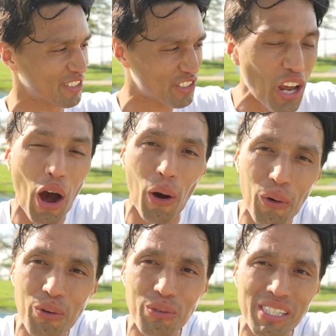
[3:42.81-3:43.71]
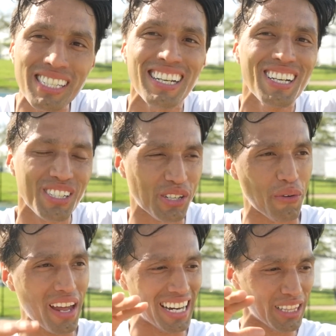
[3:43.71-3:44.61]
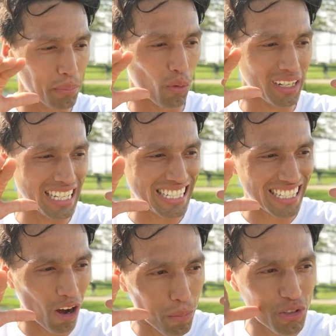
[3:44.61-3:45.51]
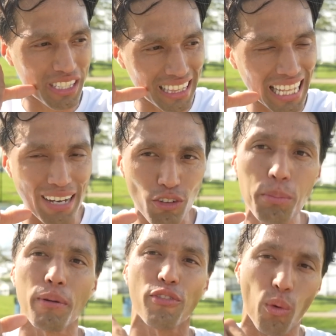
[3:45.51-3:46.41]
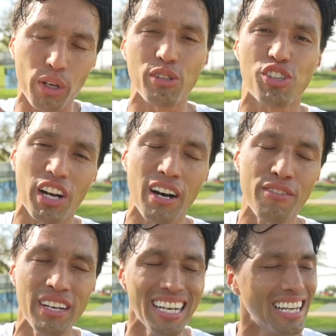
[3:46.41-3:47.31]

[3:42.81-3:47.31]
toes so that the board is almost level before you shove.